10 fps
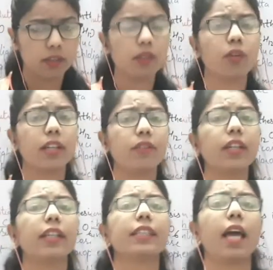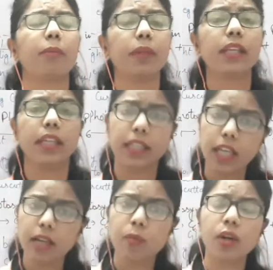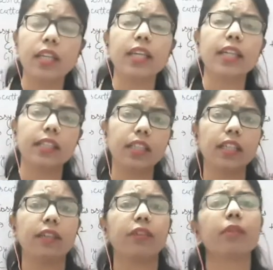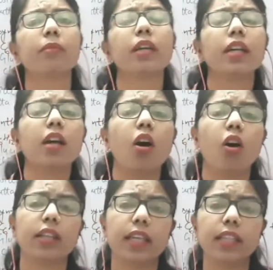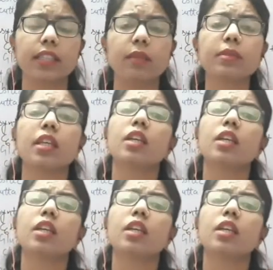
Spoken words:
whatever it is happening in our body, in the living organisms,